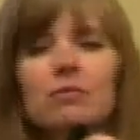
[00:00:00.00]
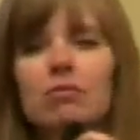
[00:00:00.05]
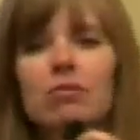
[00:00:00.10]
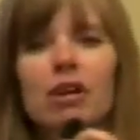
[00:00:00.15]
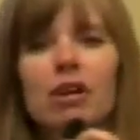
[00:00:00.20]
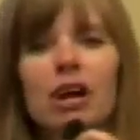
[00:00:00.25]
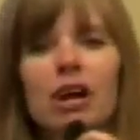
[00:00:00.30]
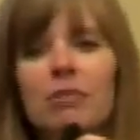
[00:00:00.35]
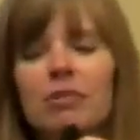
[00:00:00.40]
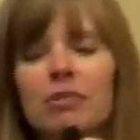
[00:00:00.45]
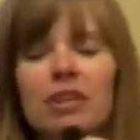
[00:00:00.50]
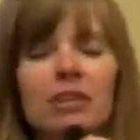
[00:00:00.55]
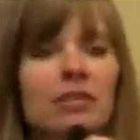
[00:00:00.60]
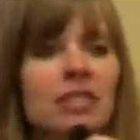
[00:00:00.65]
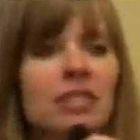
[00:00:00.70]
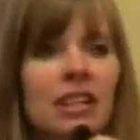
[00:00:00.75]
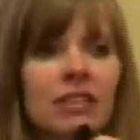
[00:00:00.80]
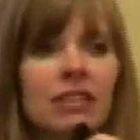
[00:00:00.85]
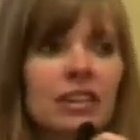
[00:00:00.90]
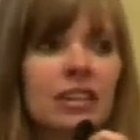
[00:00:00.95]
property
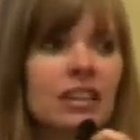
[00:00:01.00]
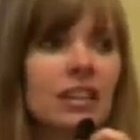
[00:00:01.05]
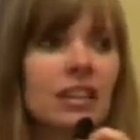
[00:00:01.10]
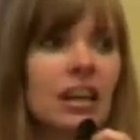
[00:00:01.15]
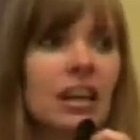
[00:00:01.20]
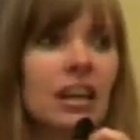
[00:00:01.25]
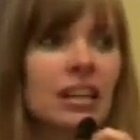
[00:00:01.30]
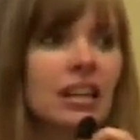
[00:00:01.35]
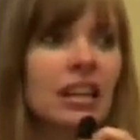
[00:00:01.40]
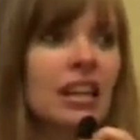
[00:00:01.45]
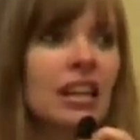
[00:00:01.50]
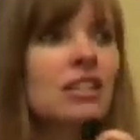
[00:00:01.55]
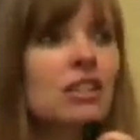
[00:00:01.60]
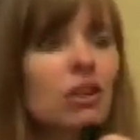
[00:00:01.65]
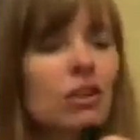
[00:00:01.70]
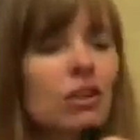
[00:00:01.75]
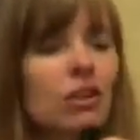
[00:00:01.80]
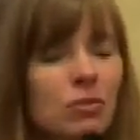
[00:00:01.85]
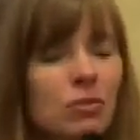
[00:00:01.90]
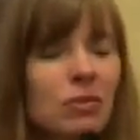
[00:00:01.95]
was everything, and he
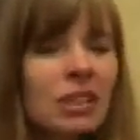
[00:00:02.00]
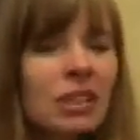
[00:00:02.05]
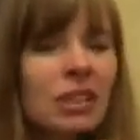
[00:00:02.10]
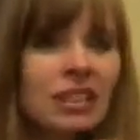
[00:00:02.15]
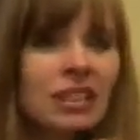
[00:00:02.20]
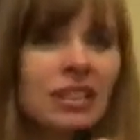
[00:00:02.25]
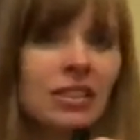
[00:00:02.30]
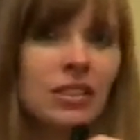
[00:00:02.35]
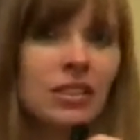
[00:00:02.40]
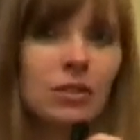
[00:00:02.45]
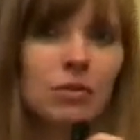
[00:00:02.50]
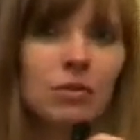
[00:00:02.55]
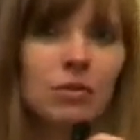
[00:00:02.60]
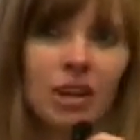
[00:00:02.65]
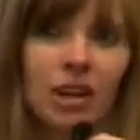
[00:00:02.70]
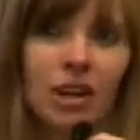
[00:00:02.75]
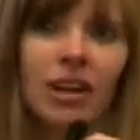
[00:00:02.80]
knows what it is to work